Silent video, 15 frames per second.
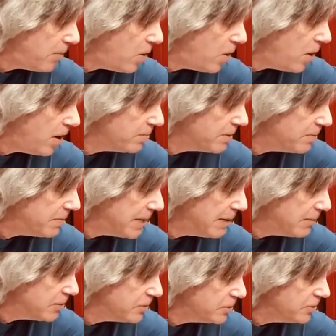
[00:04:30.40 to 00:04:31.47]
palm to be
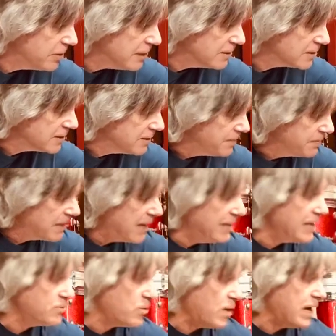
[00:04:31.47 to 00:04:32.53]
able to do this. And
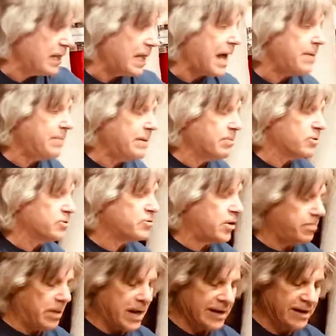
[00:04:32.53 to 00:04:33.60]
that's why a lot of people start
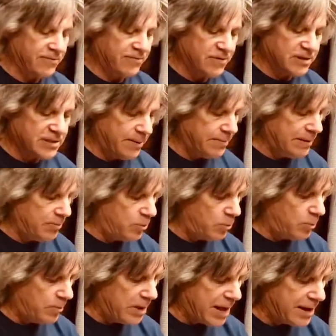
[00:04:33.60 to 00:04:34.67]
blocking it first. Some people will
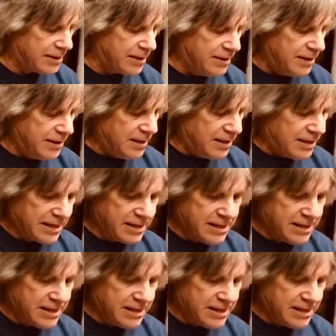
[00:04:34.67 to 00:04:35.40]
block like